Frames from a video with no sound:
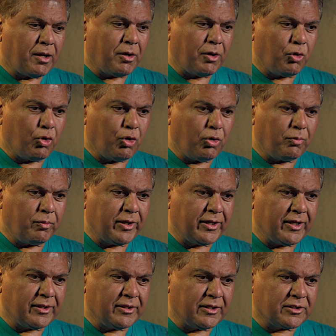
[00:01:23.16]
Normally
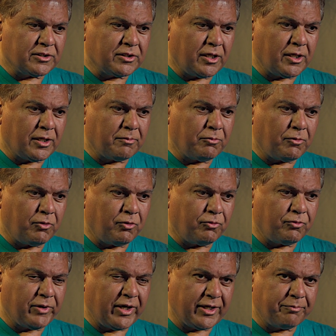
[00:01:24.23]
at that time, of
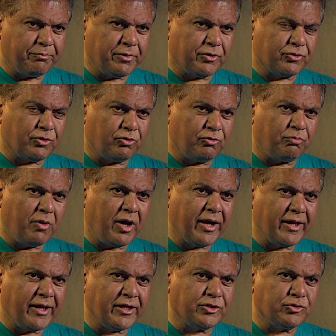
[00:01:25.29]
any person of my
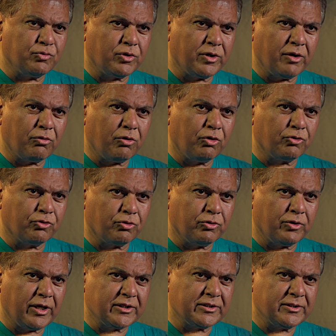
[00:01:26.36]
age wouldn't have gone through
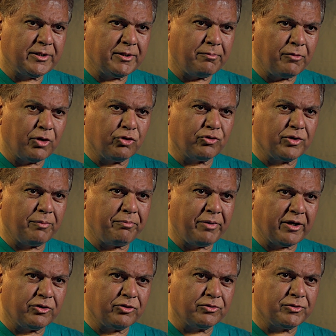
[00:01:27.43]
that because their
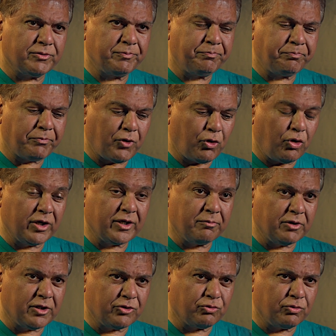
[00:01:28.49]
parents or elder
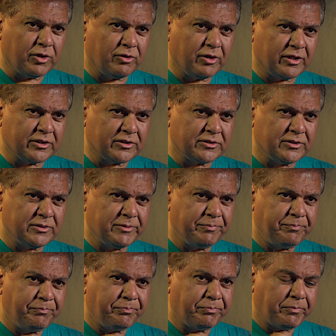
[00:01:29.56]
brothers would have done it.
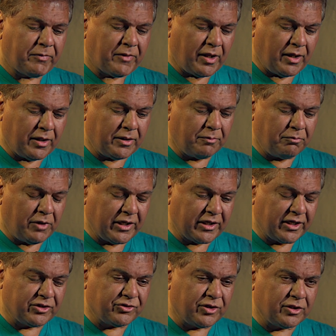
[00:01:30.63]
And in my
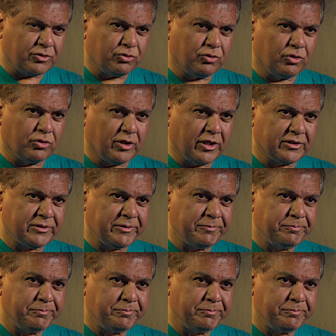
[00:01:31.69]
case, I had to do that.